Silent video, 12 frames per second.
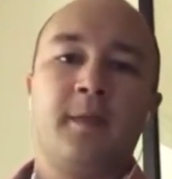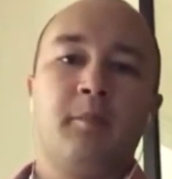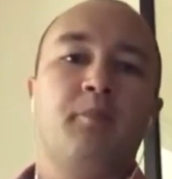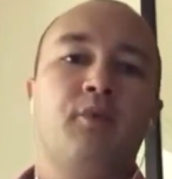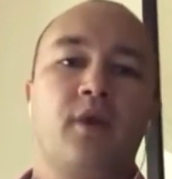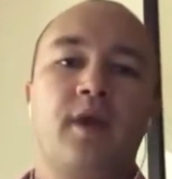
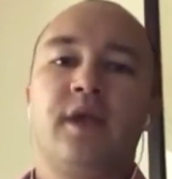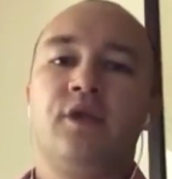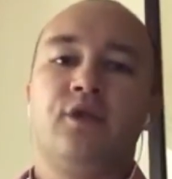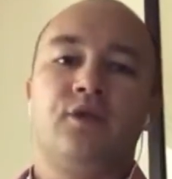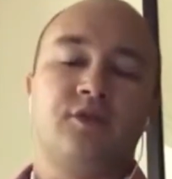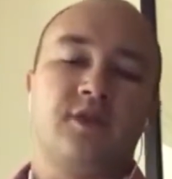brand
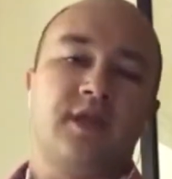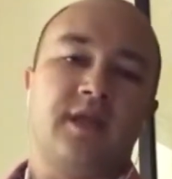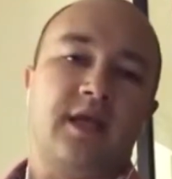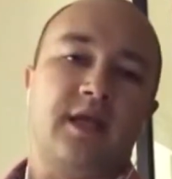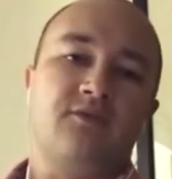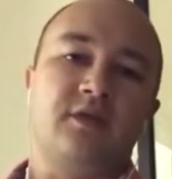new to the
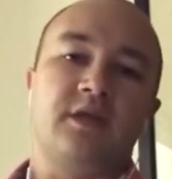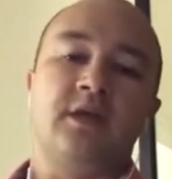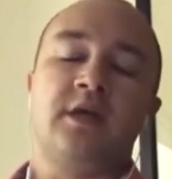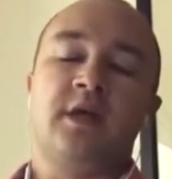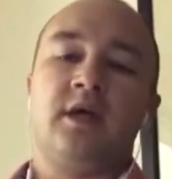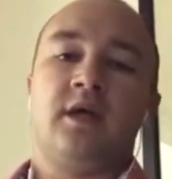Navy.
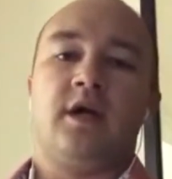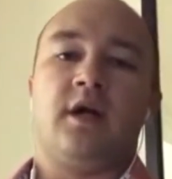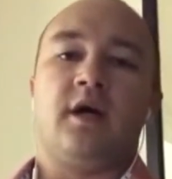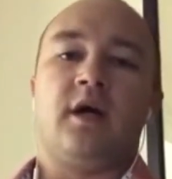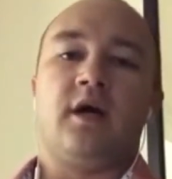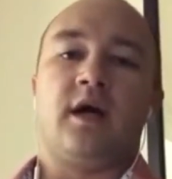
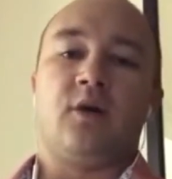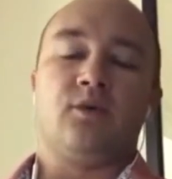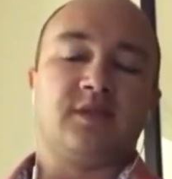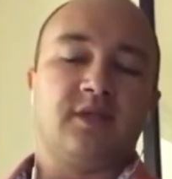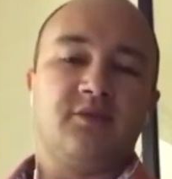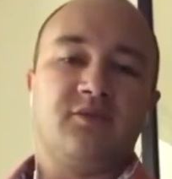I
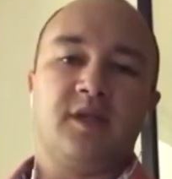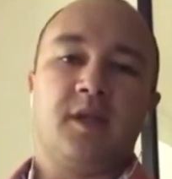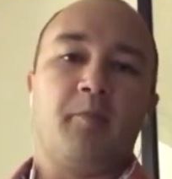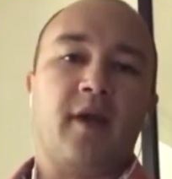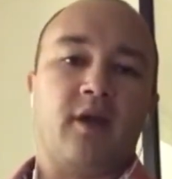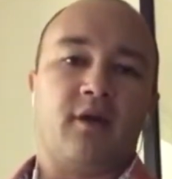was living in the
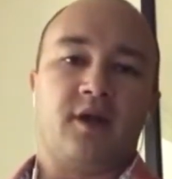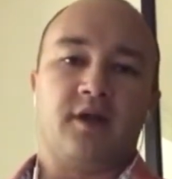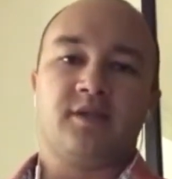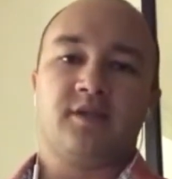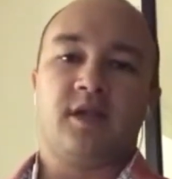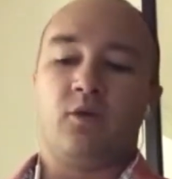
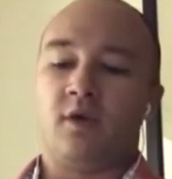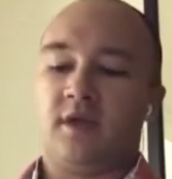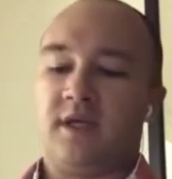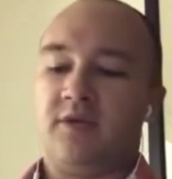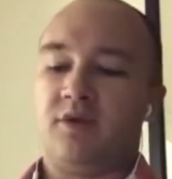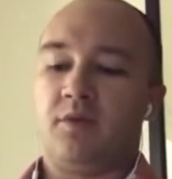barracks. They weren't
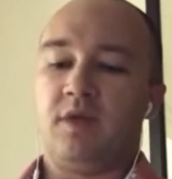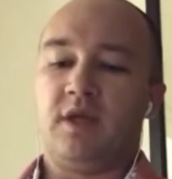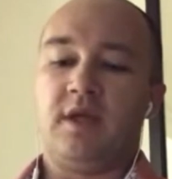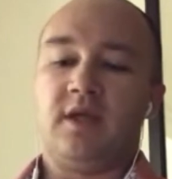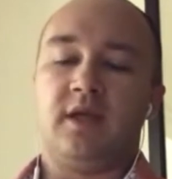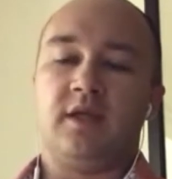giving
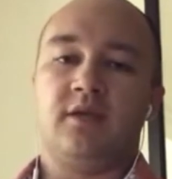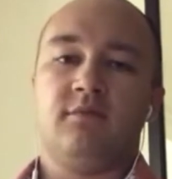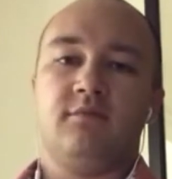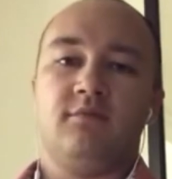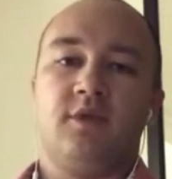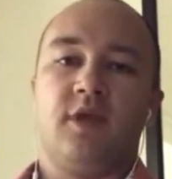me any,
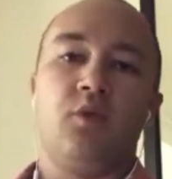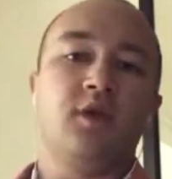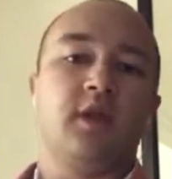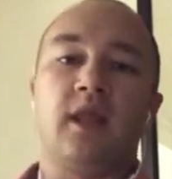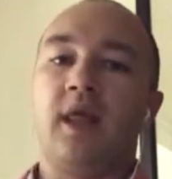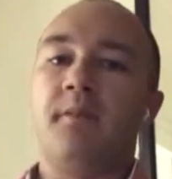they
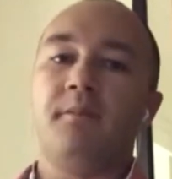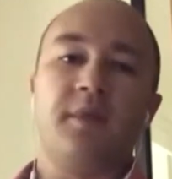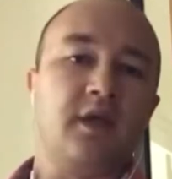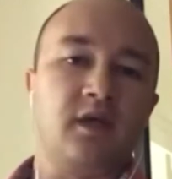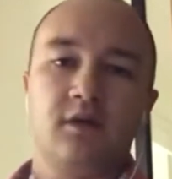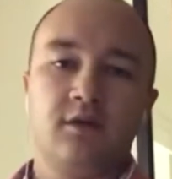wouldn't let
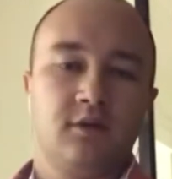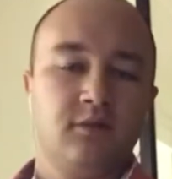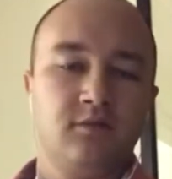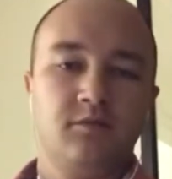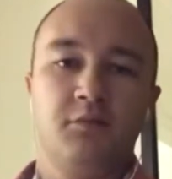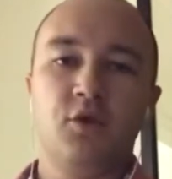me
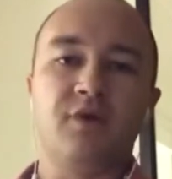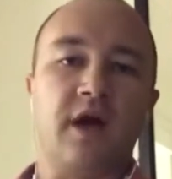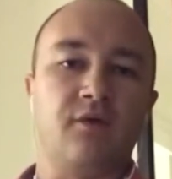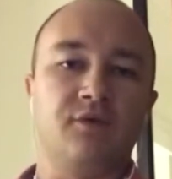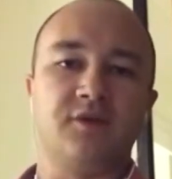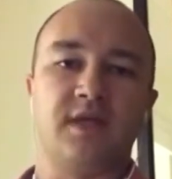move
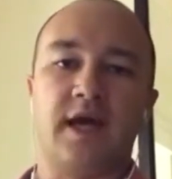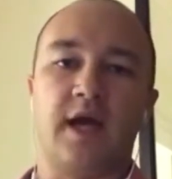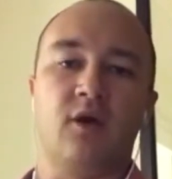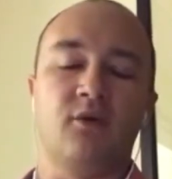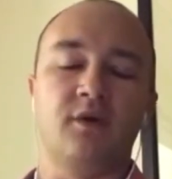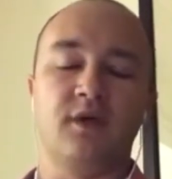out in
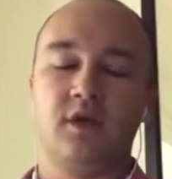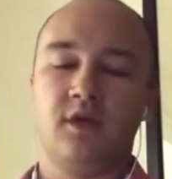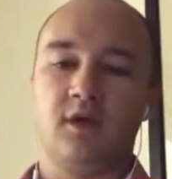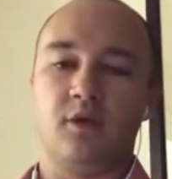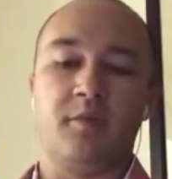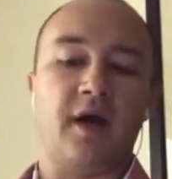town
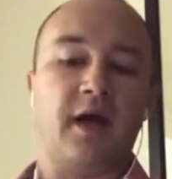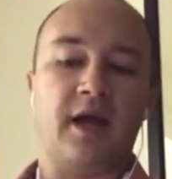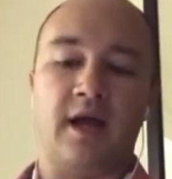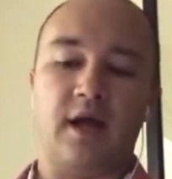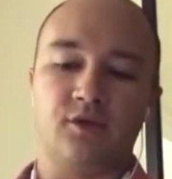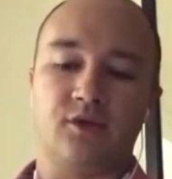or buy a
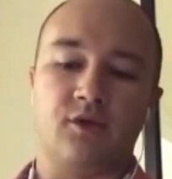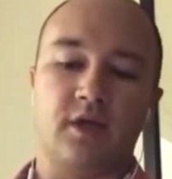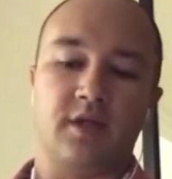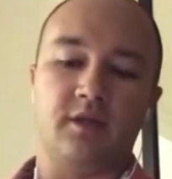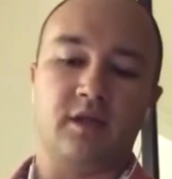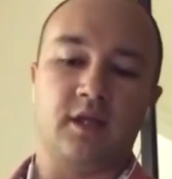house or
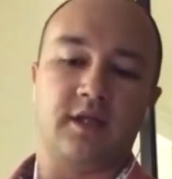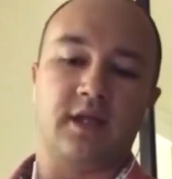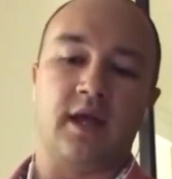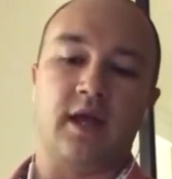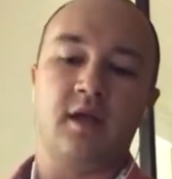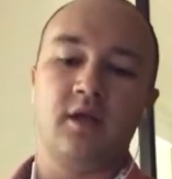anything like
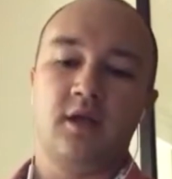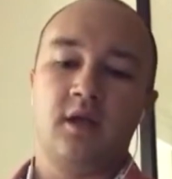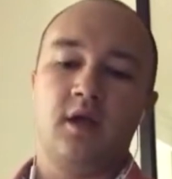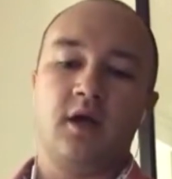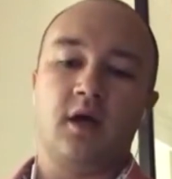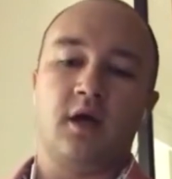that.
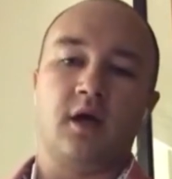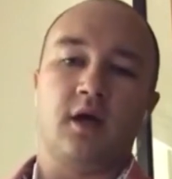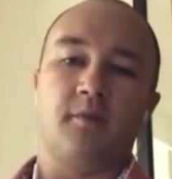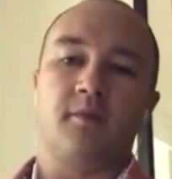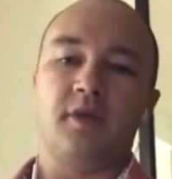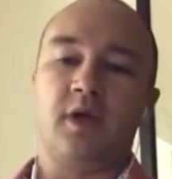
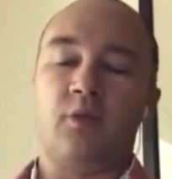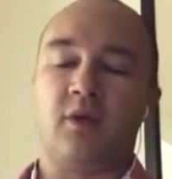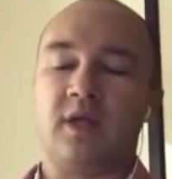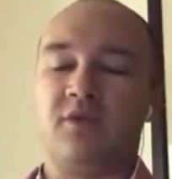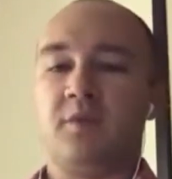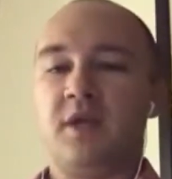They
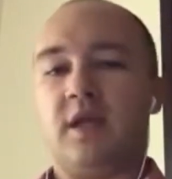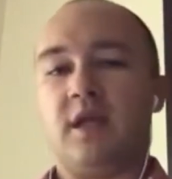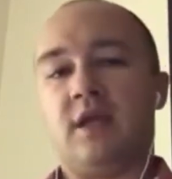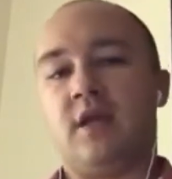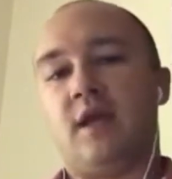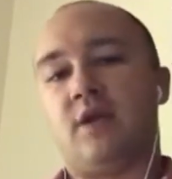weren't giving me
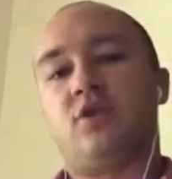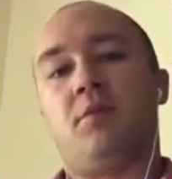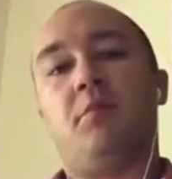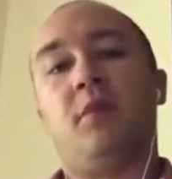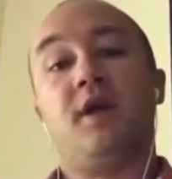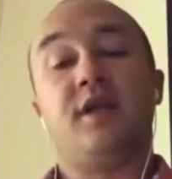any extra
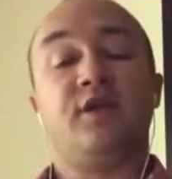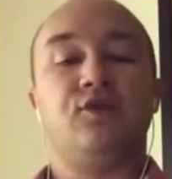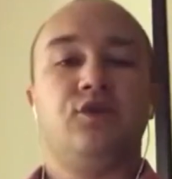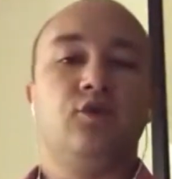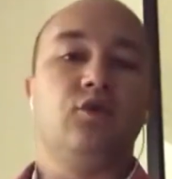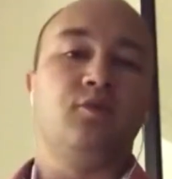money
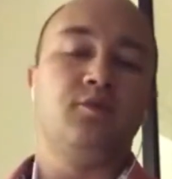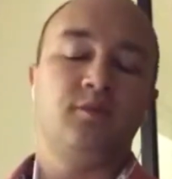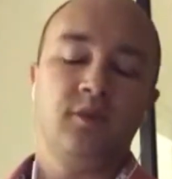to